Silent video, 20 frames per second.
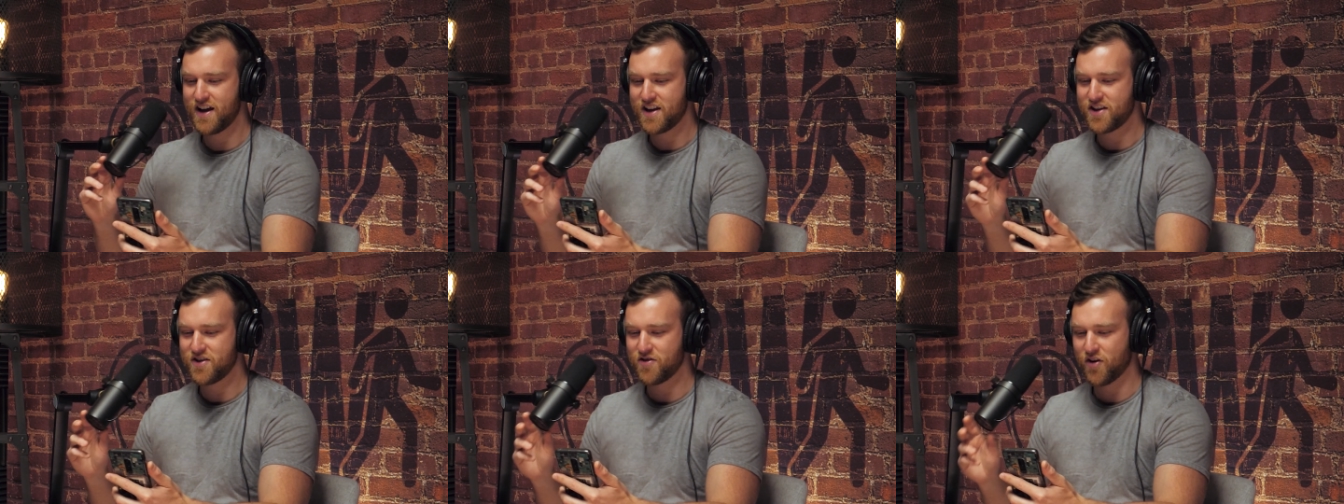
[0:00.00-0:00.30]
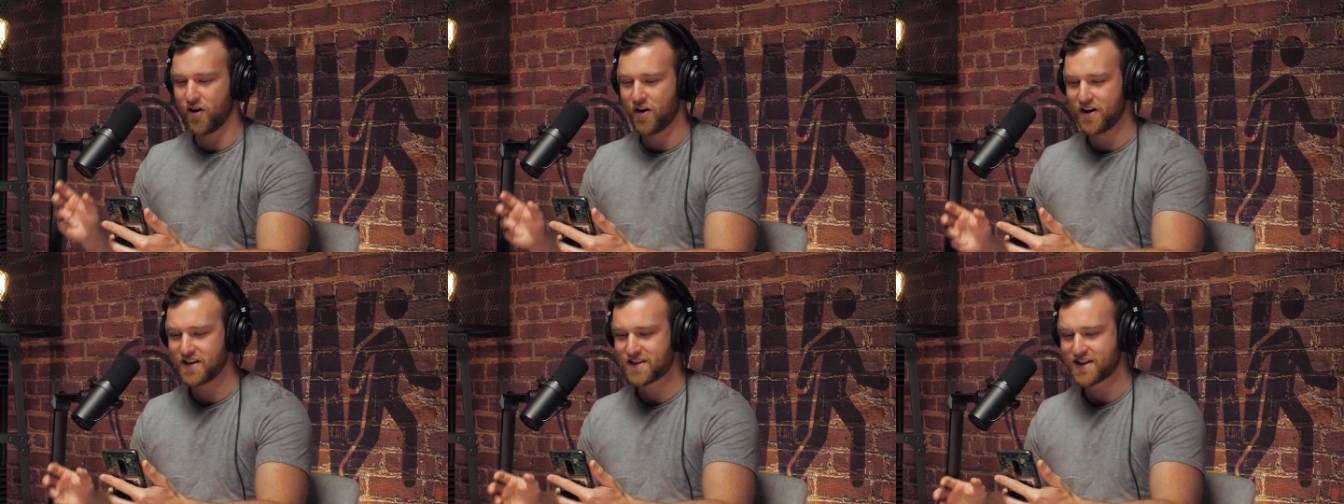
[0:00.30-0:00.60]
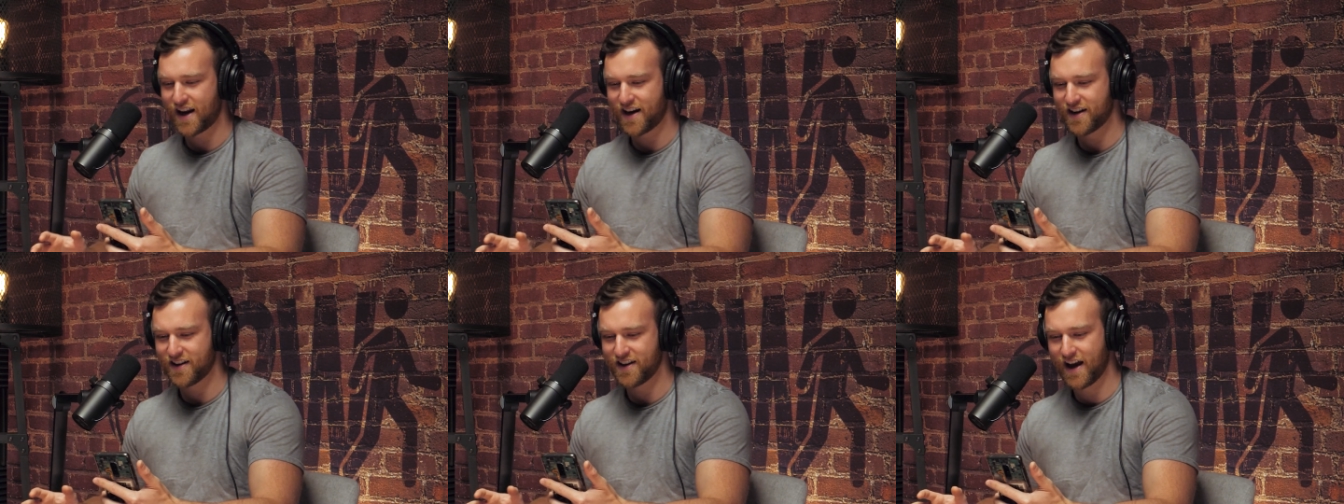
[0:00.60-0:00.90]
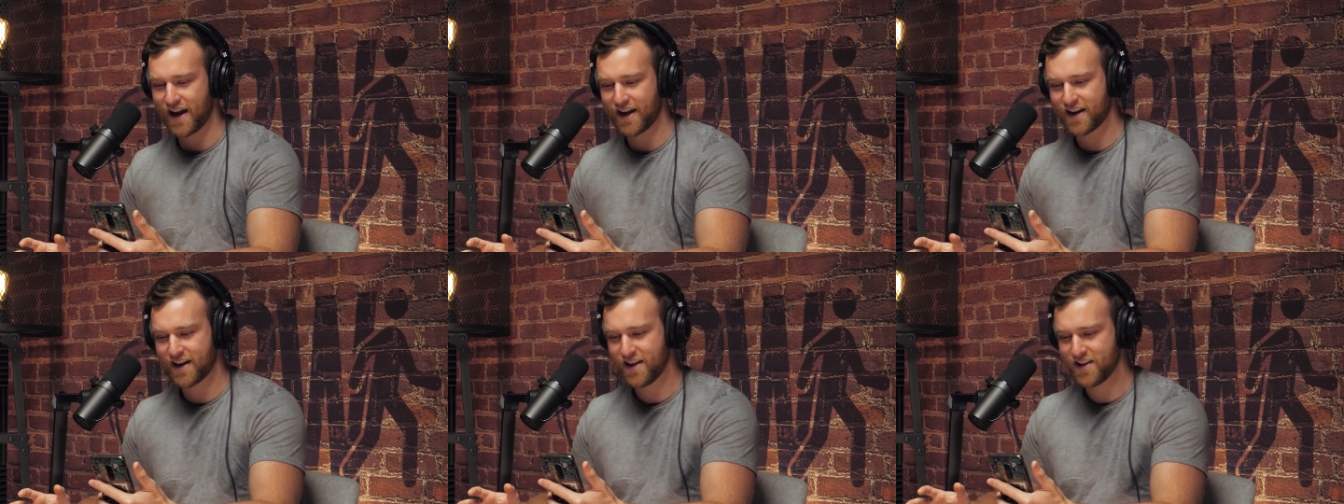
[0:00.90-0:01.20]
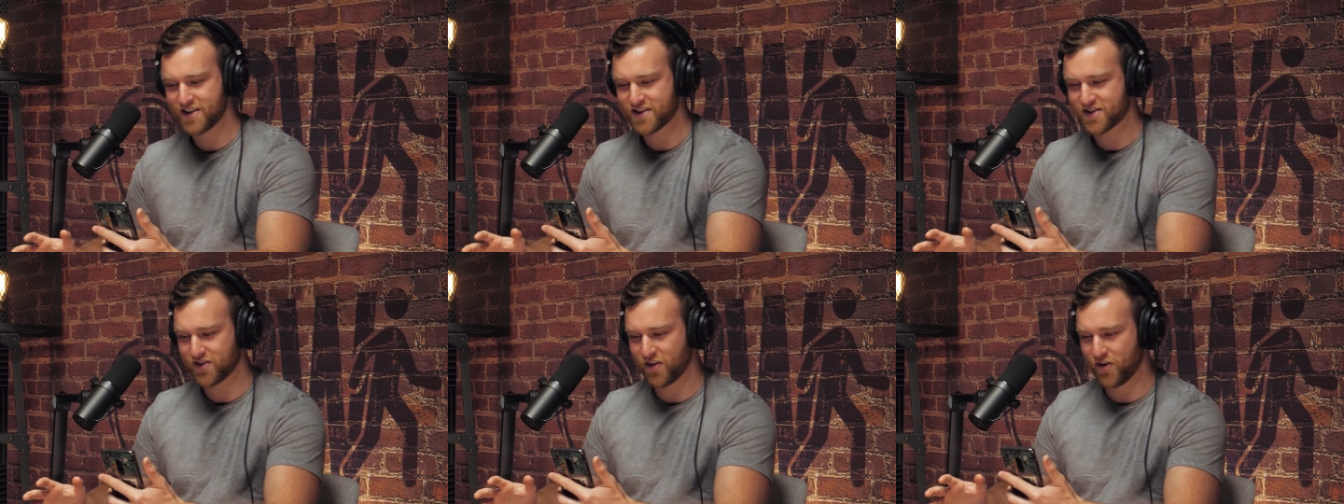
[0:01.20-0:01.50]
you always kind of like
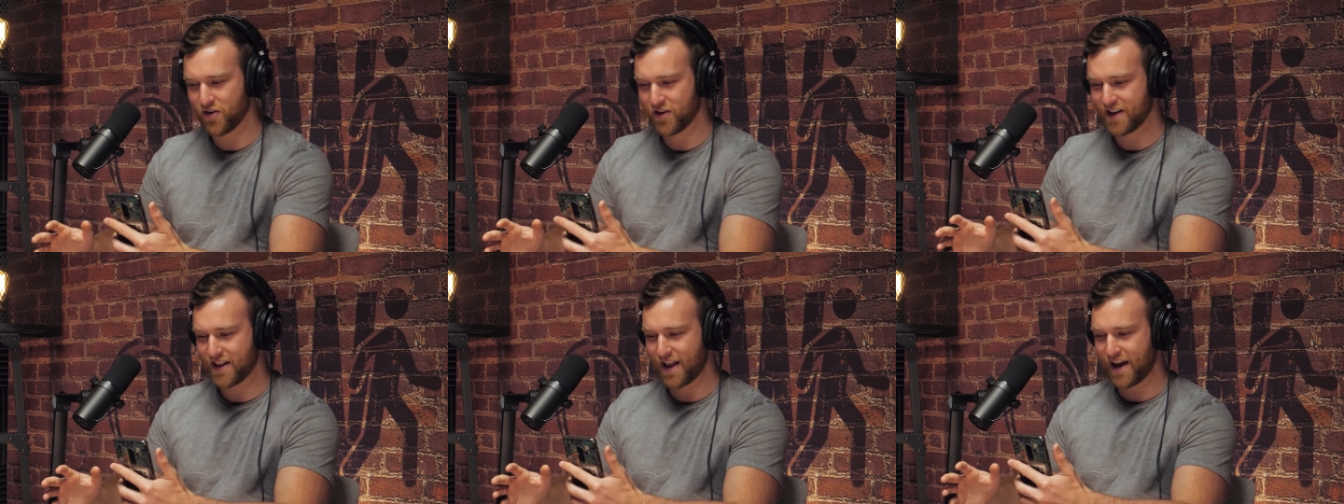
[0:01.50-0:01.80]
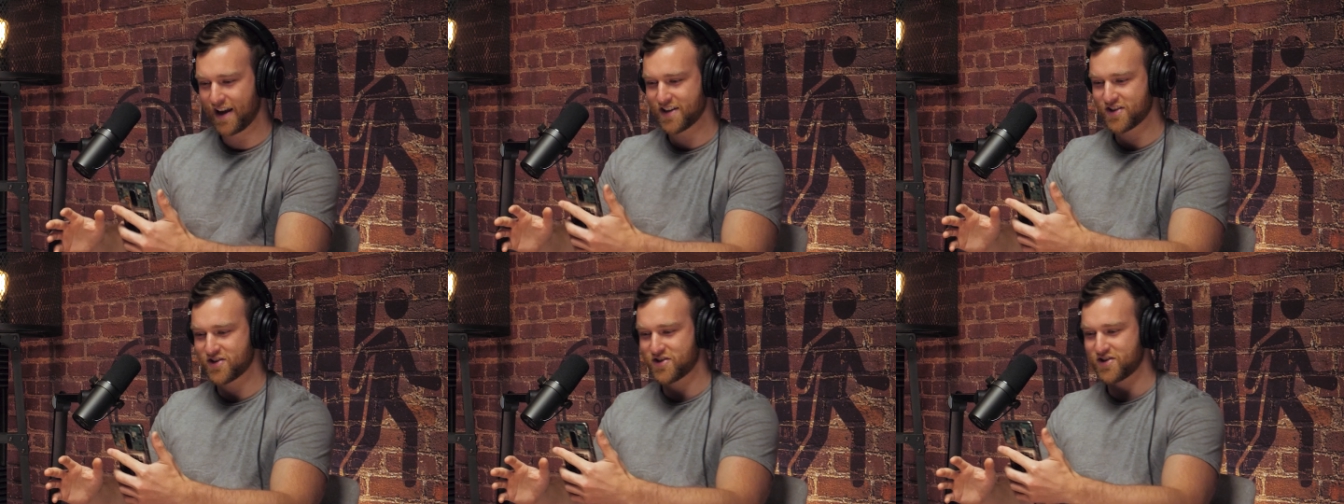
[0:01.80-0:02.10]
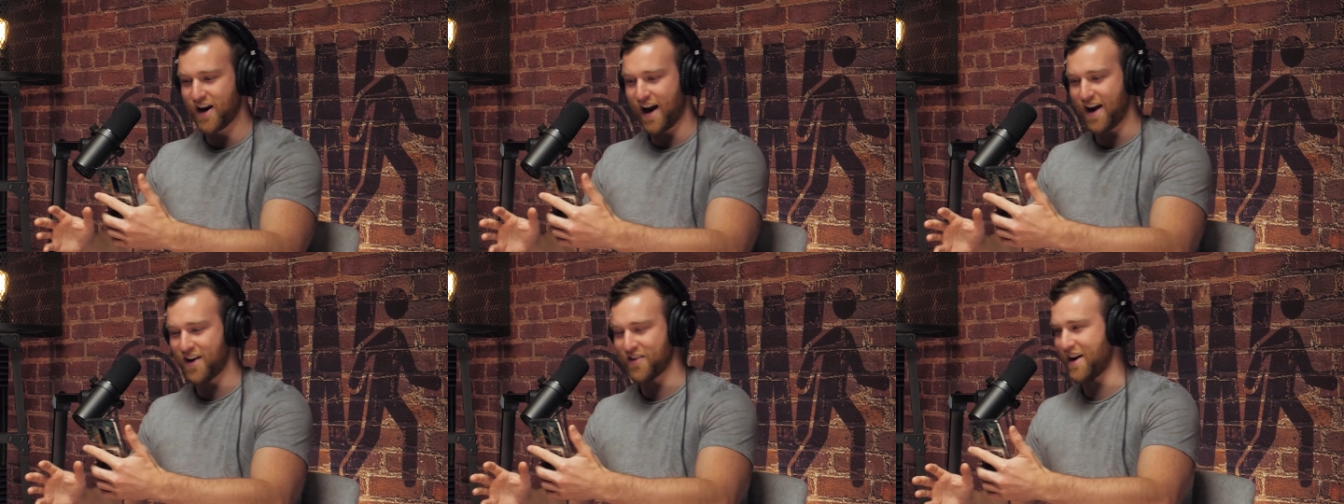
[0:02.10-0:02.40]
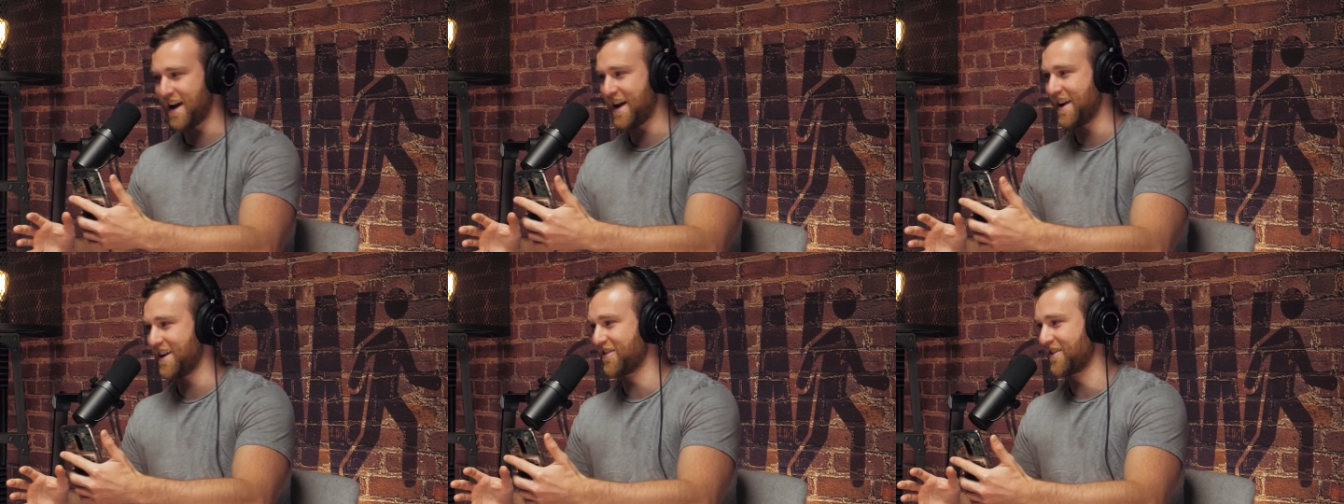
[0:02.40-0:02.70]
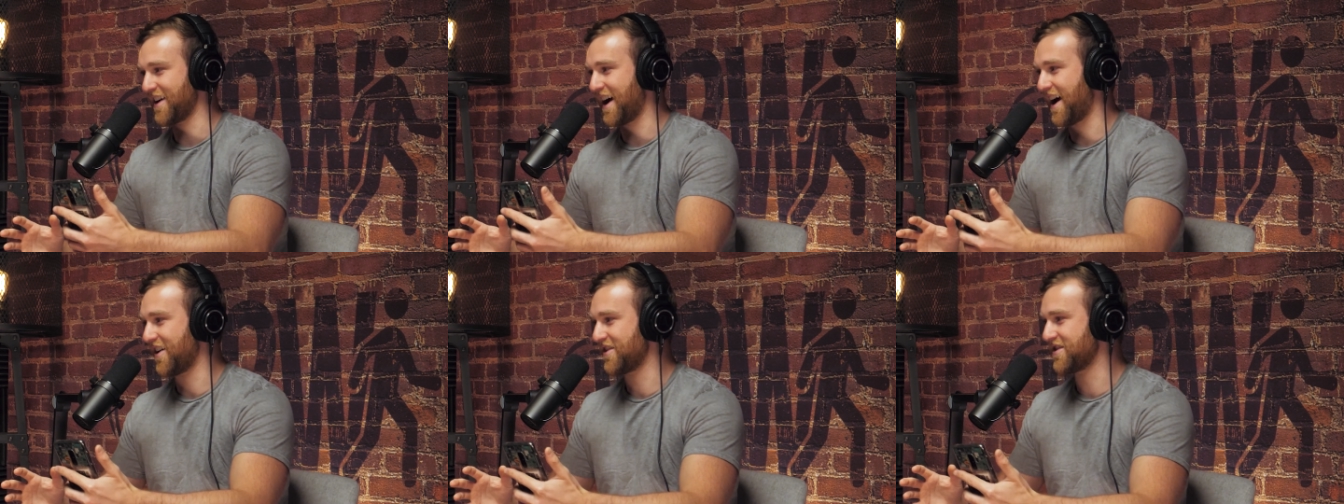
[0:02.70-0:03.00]
slowly like gyrate
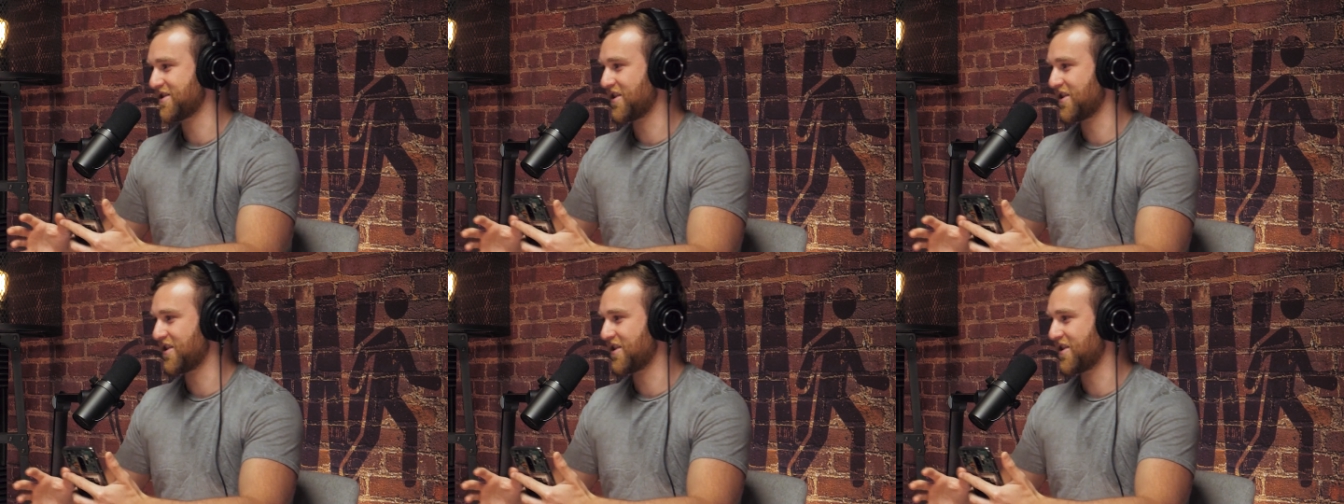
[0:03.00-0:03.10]
around.